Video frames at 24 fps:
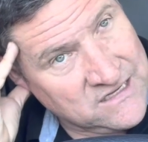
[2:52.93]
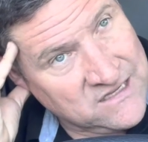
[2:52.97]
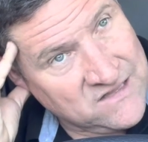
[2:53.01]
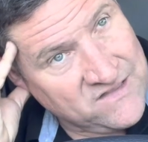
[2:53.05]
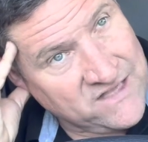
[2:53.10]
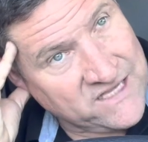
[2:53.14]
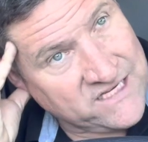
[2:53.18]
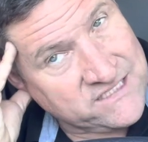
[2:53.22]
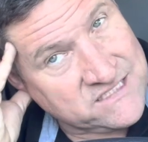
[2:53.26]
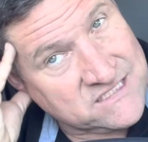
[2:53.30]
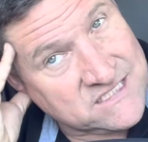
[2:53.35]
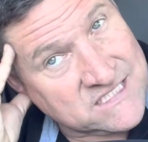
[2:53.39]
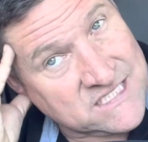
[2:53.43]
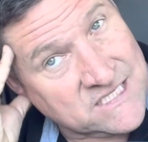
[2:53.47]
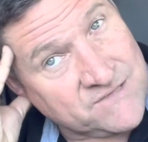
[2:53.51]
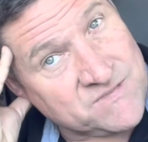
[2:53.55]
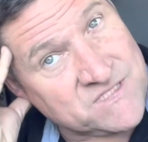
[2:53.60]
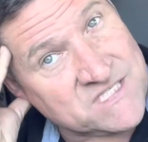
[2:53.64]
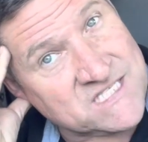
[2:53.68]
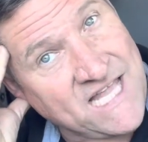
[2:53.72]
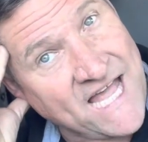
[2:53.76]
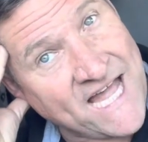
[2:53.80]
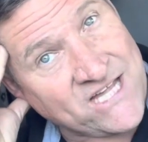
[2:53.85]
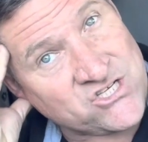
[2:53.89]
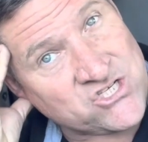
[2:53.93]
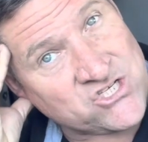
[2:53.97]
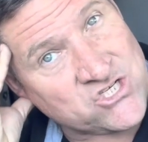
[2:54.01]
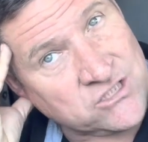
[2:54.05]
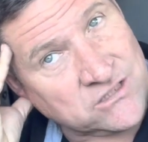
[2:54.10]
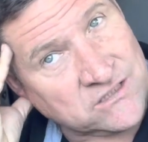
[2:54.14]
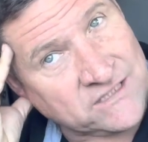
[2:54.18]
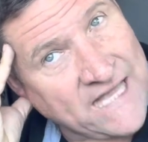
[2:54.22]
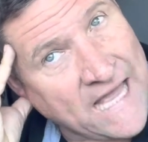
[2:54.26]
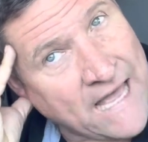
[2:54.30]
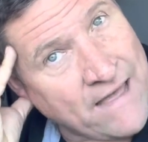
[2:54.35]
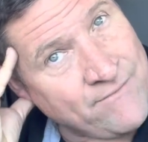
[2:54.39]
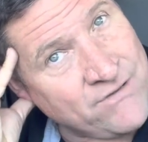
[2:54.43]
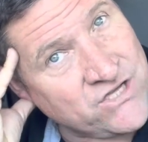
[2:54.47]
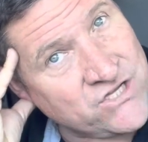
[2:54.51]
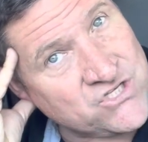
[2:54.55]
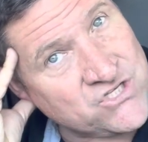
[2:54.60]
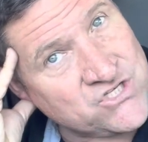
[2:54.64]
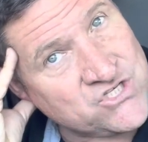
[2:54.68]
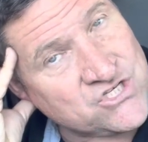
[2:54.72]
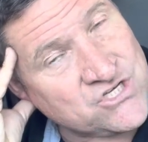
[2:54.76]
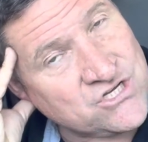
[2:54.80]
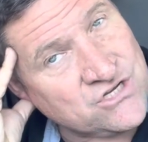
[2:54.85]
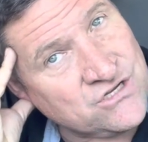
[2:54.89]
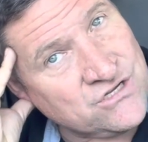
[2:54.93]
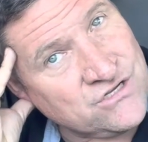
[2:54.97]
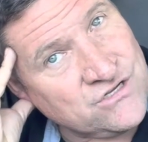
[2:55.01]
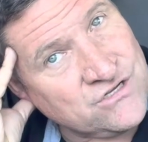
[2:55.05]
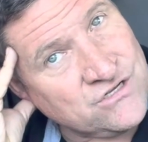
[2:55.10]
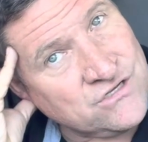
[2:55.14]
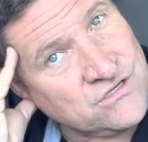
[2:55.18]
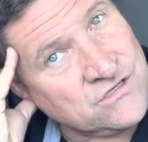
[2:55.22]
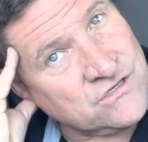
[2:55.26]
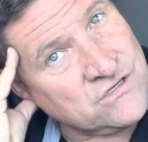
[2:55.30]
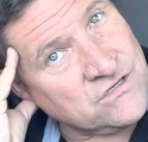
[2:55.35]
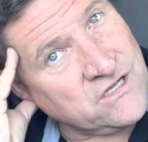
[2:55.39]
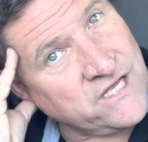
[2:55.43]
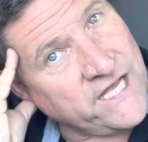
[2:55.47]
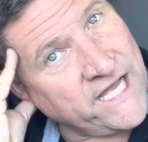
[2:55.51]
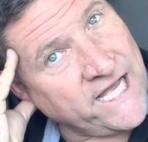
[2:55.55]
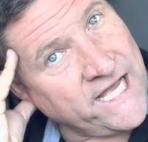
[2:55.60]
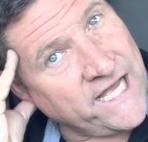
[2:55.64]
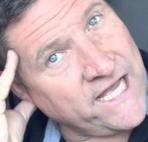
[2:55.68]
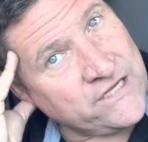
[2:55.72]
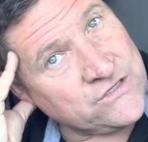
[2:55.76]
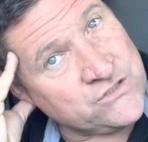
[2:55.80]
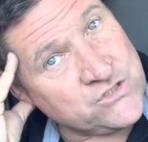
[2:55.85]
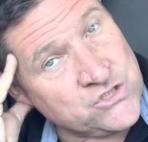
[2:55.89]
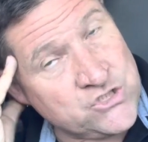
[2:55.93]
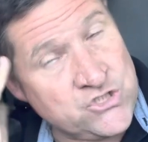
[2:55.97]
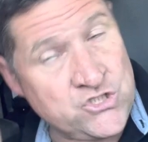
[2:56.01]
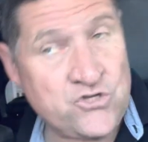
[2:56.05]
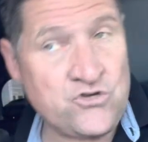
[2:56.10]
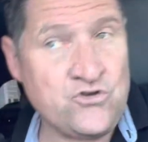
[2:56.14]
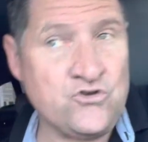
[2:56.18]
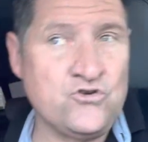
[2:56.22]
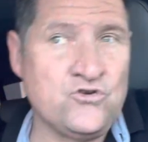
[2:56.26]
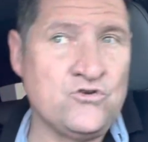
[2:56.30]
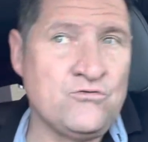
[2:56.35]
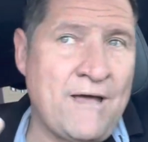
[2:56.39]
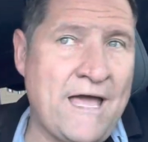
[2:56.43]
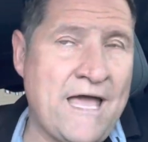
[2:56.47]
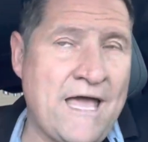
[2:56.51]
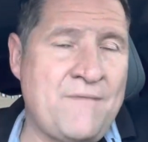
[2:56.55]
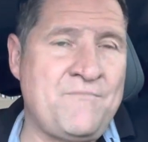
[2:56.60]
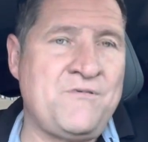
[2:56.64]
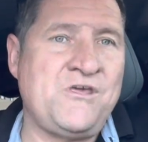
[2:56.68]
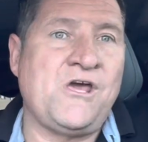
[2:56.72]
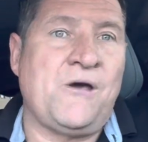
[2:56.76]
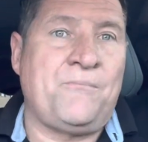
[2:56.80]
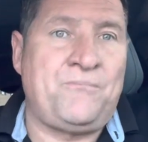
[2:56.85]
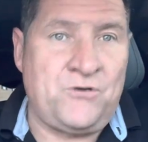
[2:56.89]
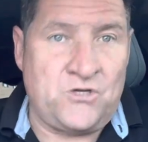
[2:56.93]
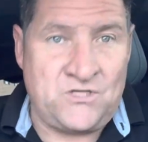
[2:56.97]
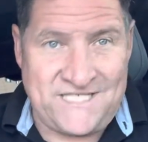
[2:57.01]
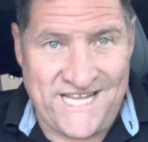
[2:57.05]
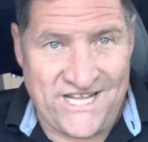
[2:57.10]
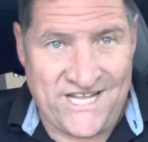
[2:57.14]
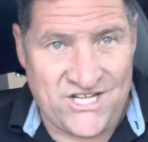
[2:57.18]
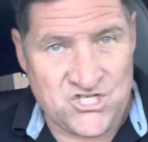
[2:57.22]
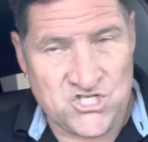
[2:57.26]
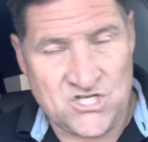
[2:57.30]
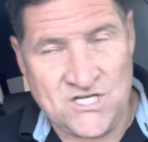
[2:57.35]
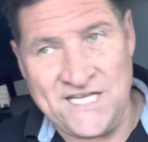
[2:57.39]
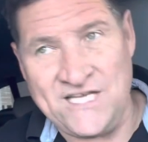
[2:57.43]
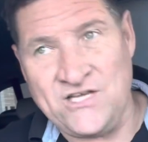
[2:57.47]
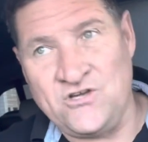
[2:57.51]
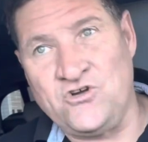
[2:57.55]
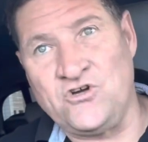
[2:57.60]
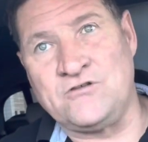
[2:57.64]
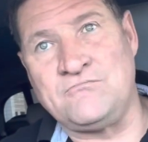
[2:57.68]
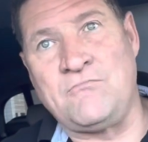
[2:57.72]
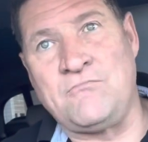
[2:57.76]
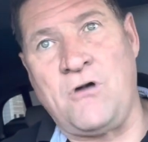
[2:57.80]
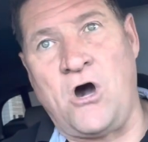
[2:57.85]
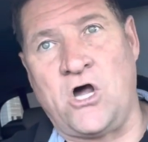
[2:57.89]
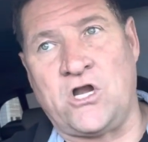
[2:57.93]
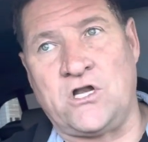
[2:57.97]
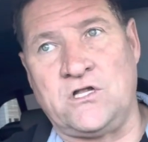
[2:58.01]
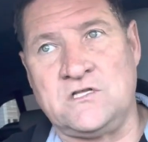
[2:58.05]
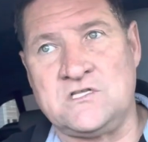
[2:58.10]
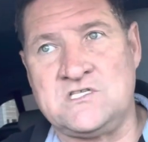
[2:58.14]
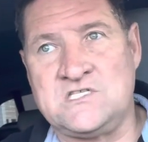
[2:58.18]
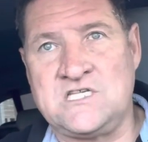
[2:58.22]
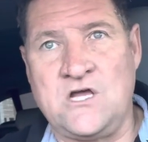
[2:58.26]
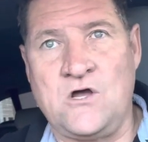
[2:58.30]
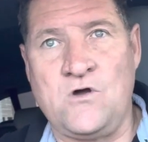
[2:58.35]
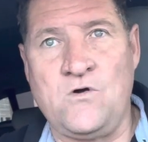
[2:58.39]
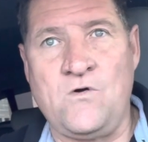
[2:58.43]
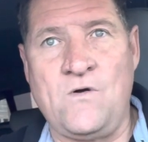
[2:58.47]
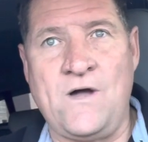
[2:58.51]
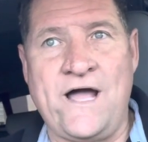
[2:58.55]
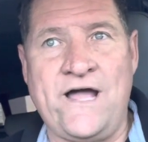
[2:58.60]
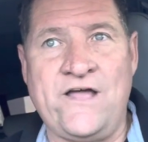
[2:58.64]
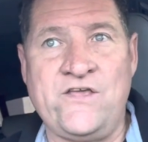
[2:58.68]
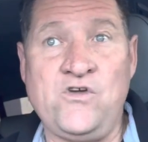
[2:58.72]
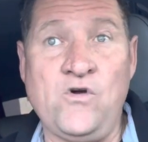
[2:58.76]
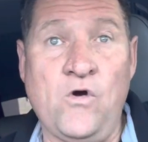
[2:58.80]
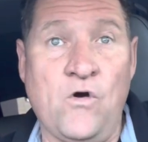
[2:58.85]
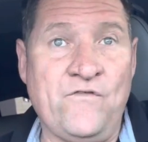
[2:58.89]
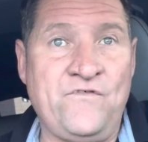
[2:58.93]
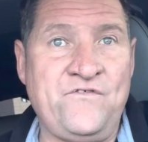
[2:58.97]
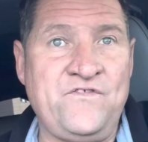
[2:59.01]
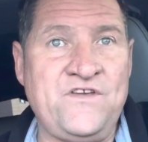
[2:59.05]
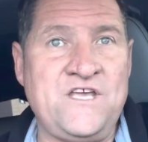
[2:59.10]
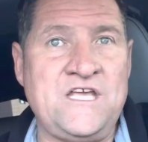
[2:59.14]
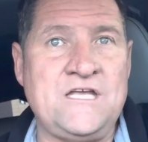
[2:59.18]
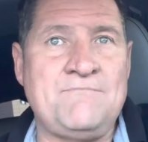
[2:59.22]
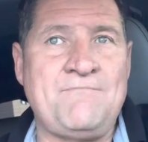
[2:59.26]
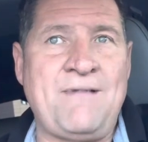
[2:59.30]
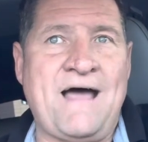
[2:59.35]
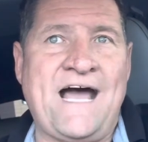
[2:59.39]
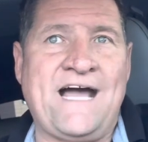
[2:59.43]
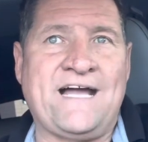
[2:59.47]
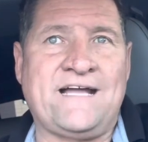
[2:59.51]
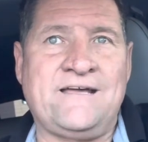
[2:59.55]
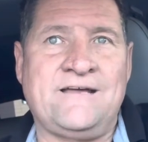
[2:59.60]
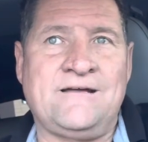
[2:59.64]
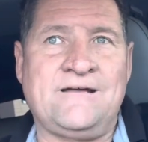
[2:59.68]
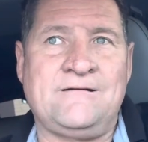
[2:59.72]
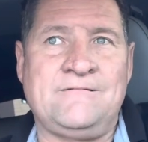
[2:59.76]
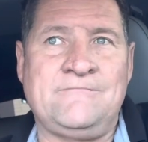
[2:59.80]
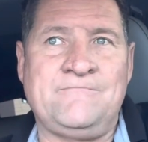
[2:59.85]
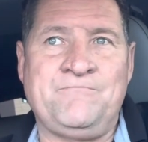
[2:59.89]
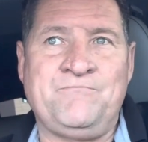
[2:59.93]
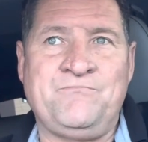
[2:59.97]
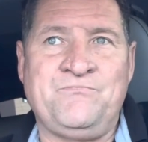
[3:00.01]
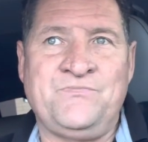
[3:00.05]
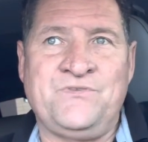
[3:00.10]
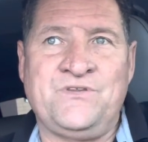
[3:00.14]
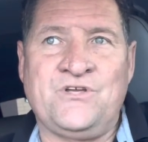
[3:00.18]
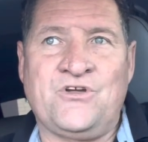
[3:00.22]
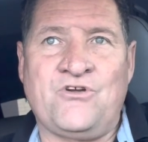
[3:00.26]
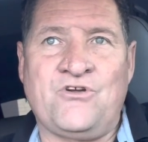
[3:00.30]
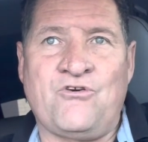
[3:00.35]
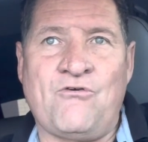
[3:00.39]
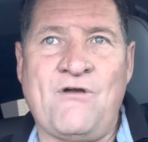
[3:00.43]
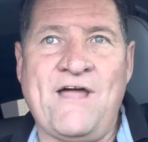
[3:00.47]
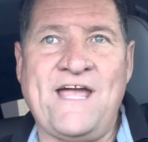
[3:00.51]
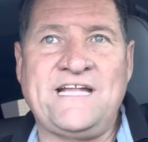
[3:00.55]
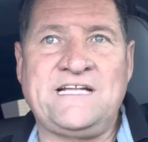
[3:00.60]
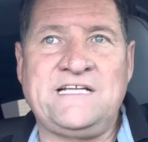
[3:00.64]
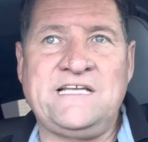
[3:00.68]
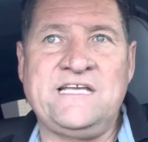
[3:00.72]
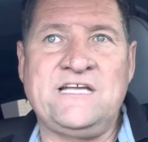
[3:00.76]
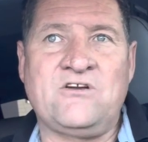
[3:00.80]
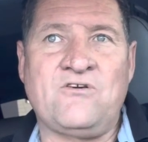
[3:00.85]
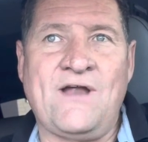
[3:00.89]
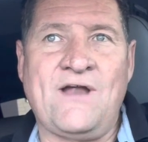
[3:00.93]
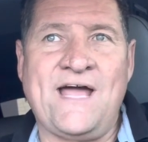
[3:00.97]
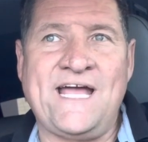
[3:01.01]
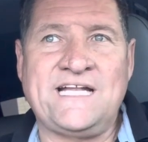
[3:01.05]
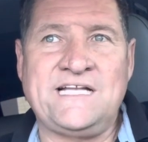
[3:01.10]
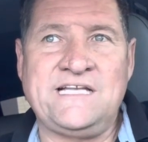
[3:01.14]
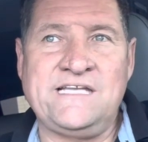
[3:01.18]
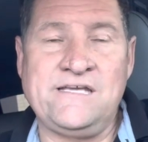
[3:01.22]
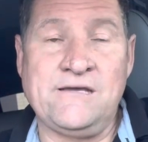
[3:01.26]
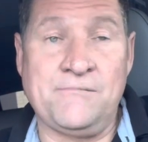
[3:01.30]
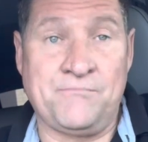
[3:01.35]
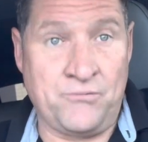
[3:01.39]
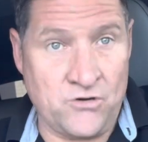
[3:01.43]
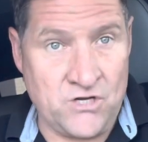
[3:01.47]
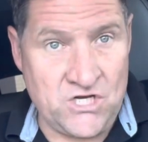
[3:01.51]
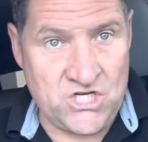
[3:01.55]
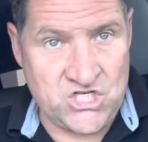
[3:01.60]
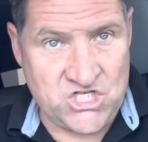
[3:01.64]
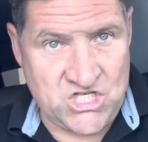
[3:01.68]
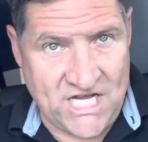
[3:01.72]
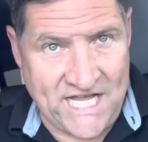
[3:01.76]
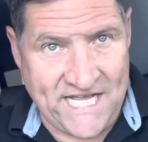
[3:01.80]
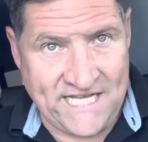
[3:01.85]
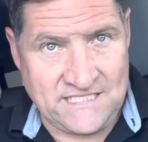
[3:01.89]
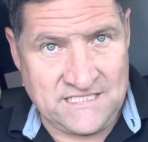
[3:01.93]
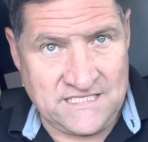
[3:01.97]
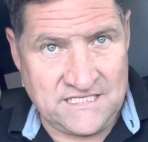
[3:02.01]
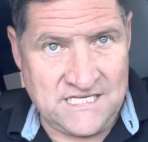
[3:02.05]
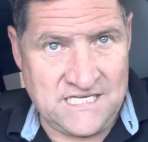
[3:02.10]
They did substantial damage to maybe a potentially good model. So your feedback, greatly, greatly appreciated